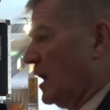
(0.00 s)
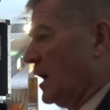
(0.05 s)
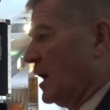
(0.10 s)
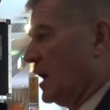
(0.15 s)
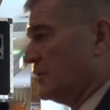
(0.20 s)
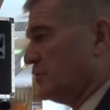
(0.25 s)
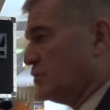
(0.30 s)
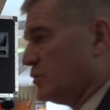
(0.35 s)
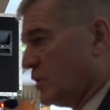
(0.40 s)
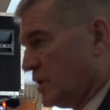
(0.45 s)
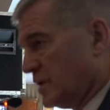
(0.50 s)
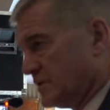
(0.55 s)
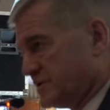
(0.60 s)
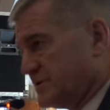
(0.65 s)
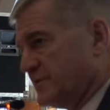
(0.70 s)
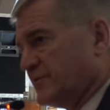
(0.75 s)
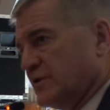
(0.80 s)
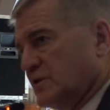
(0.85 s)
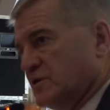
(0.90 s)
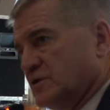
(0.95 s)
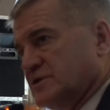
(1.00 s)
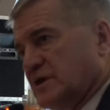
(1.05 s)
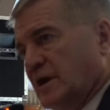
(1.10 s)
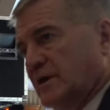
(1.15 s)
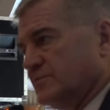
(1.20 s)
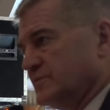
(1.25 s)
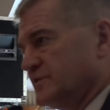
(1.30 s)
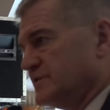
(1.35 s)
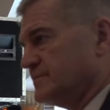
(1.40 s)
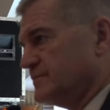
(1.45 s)
And there was difficult
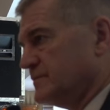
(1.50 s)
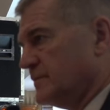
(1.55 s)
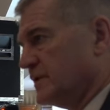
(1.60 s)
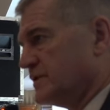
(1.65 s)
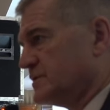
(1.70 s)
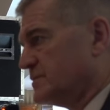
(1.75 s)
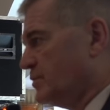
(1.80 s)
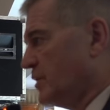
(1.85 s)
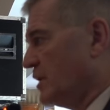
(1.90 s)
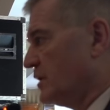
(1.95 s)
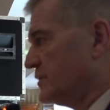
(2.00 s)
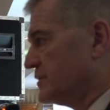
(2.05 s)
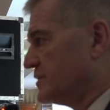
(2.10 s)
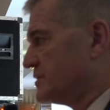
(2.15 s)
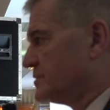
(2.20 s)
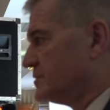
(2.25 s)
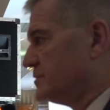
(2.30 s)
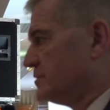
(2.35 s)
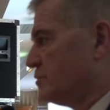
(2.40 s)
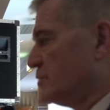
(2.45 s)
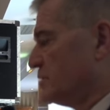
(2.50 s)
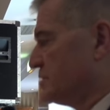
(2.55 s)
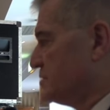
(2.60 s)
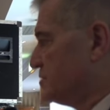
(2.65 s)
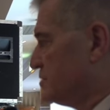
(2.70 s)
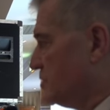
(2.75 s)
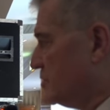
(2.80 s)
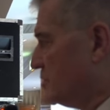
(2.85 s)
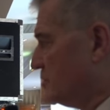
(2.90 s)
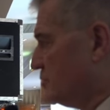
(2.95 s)
times, let's be honest, it
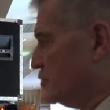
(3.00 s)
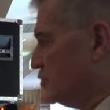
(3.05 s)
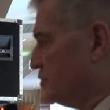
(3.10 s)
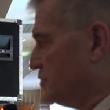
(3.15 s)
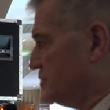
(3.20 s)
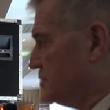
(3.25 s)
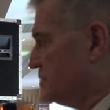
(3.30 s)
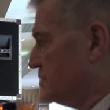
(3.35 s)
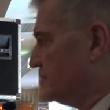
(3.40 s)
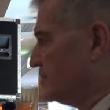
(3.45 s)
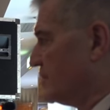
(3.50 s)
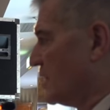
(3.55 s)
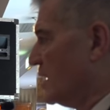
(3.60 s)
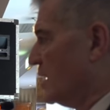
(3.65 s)
wasn't all roses.